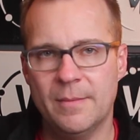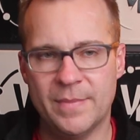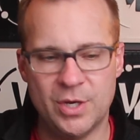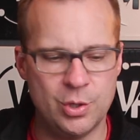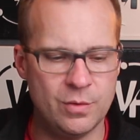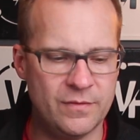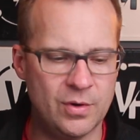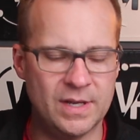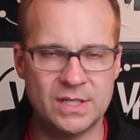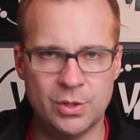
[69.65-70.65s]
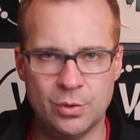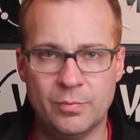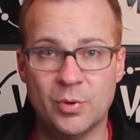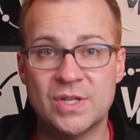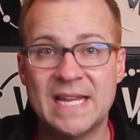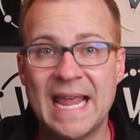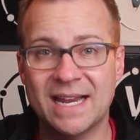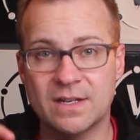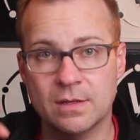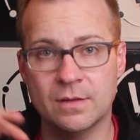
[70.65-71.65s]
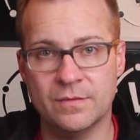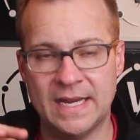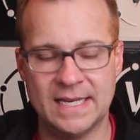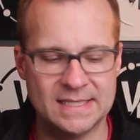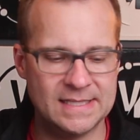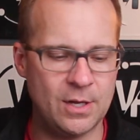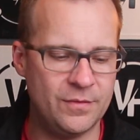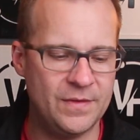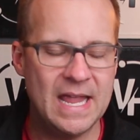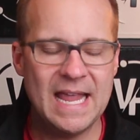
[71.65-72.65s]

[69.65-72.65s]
maneuver and to protect the vein itself